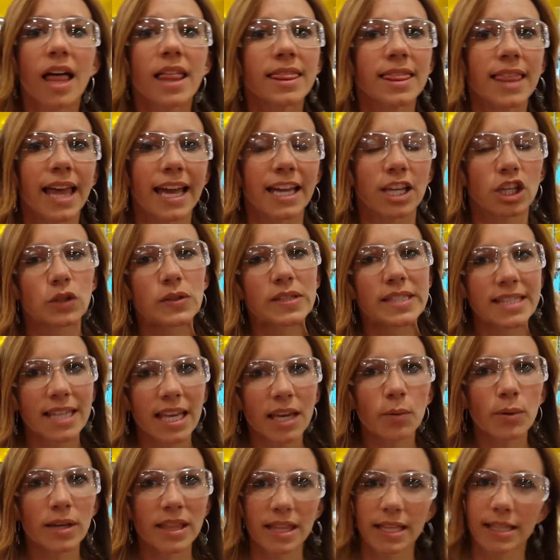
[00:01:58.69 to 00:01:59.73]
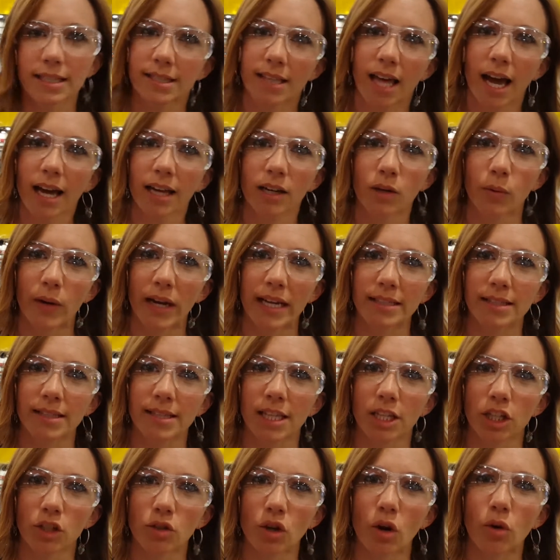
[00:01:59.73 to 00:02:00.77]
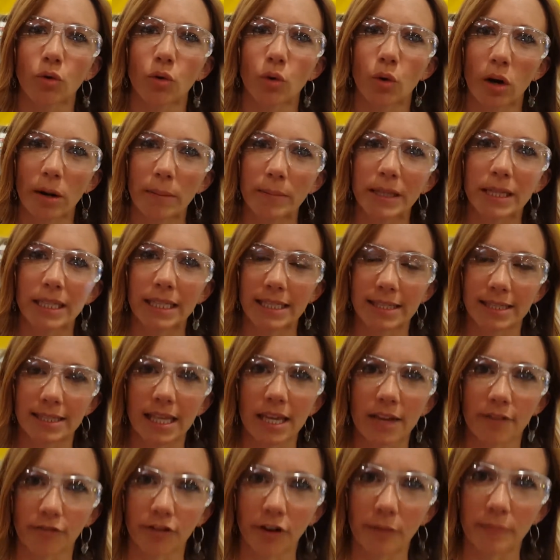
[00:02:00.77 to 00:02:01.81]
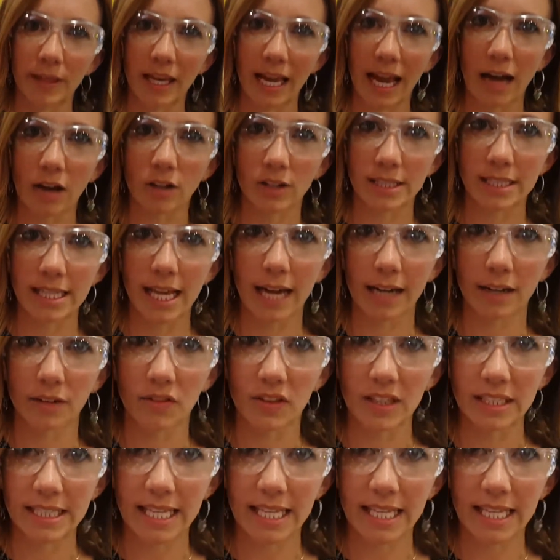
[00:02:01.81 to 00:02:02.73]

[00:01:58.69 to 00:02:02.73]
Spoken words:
that you see with these cutaways that you don't normally see from the outside of the